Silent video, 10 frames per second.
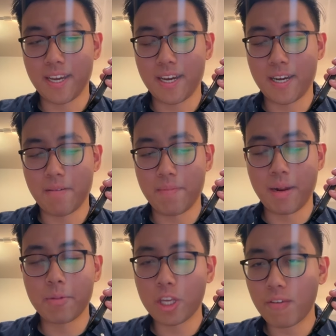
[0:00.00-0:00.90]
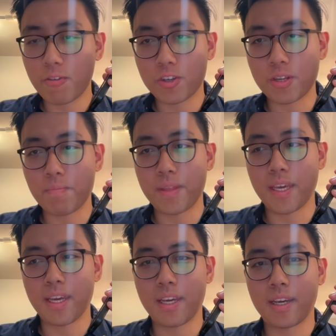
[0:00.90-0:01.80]
and I'm looking for
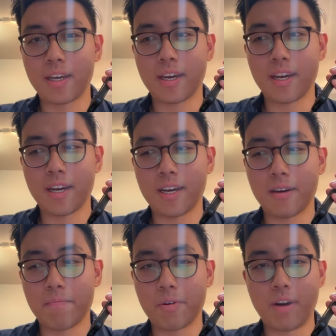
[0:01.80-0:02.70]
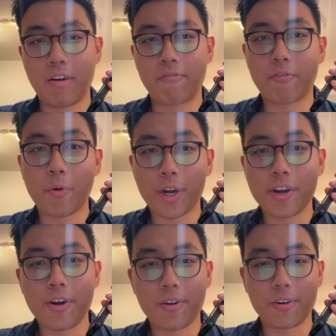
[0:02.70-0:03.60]
something around
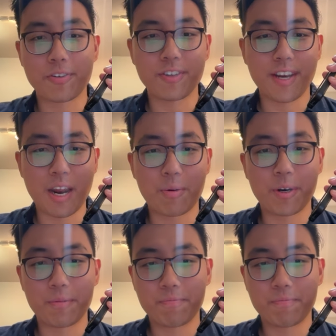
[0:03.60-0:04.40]
$40 an hour.